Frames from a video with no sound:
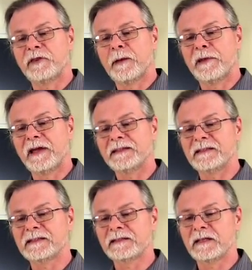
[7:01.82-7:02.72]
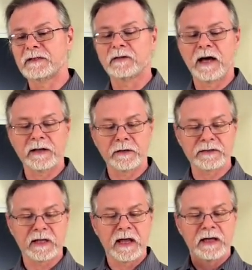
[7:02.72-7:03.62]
for them in 1962. A lot of those